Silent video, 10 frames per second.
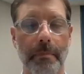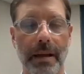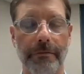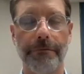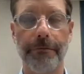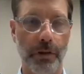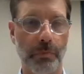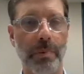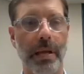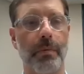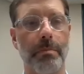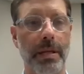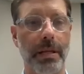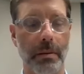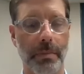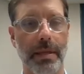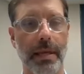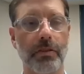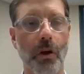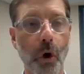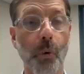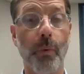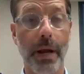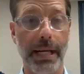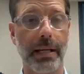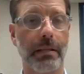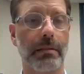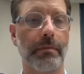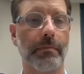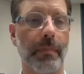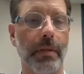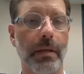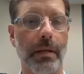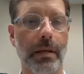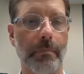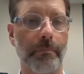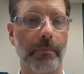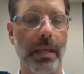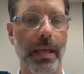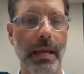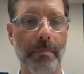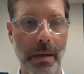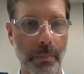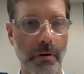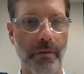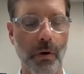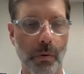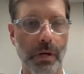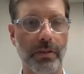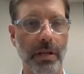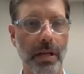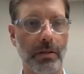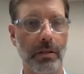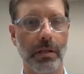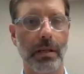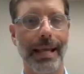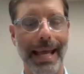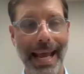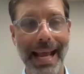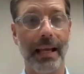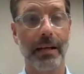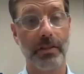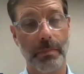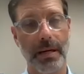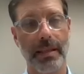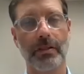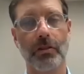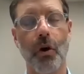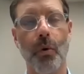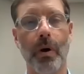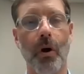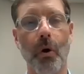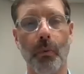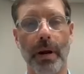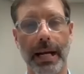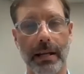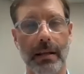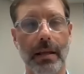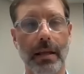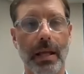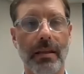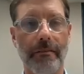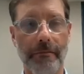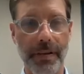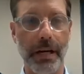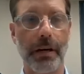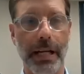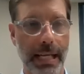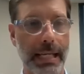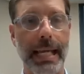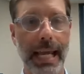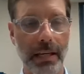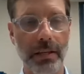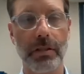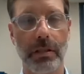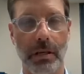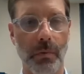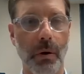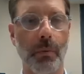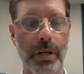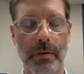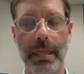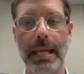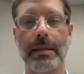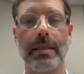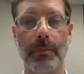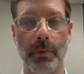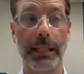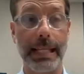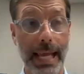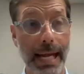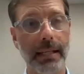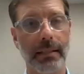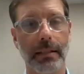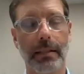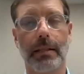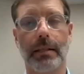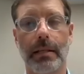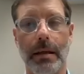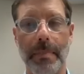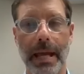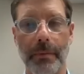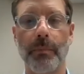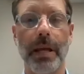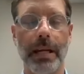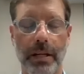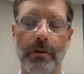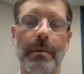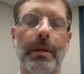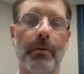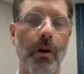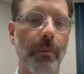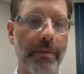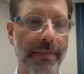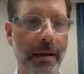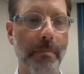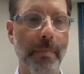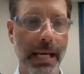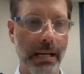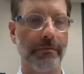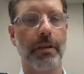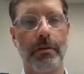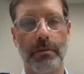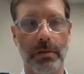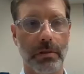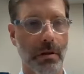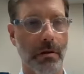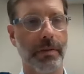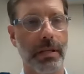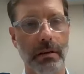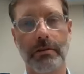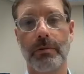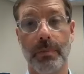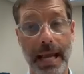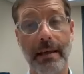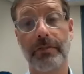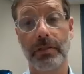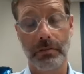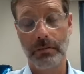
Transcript: my first pick would be somebody that's already a member of our organization and somebody that is already very engaged in what we're doing. They really get it. And don't get me wrong, we've had many of those over the years, and we have